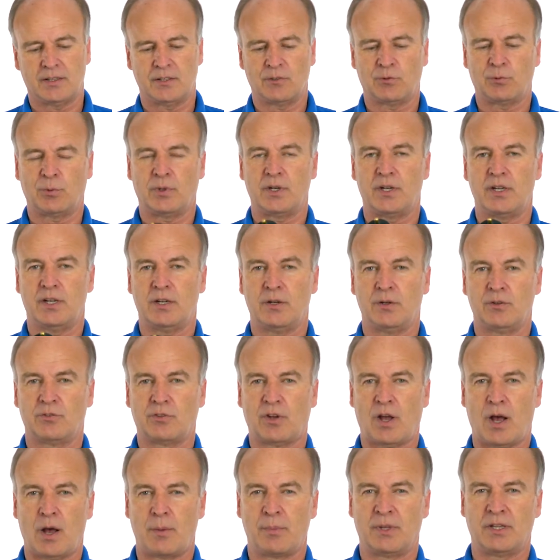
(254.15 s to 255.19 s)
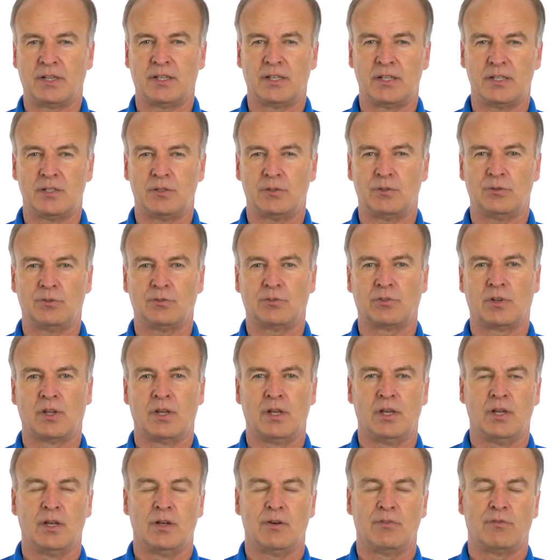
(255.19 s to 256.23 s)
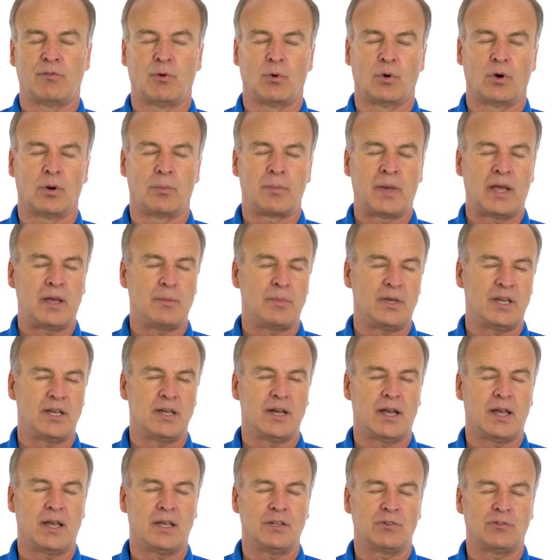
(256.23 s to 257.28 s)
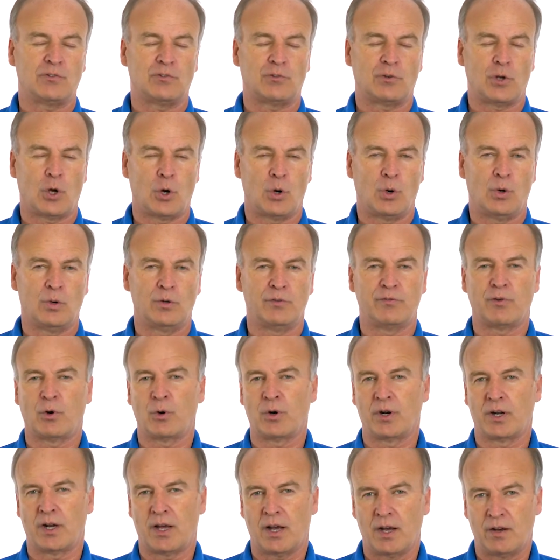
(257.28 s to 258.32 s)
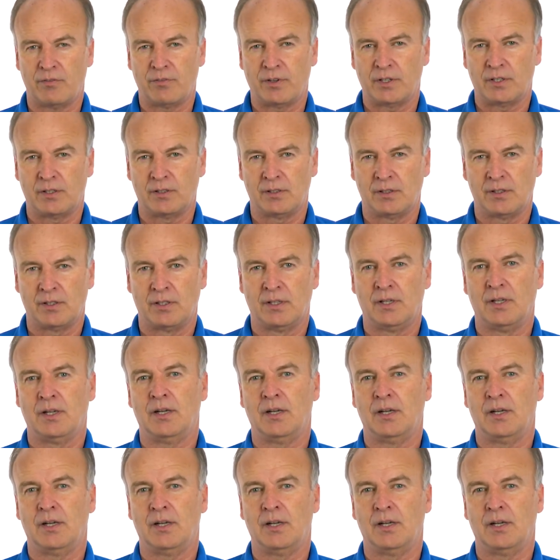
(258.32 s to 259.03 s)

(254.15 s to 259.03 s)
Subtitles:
This one here is commonly used for maybe a stove or an oven.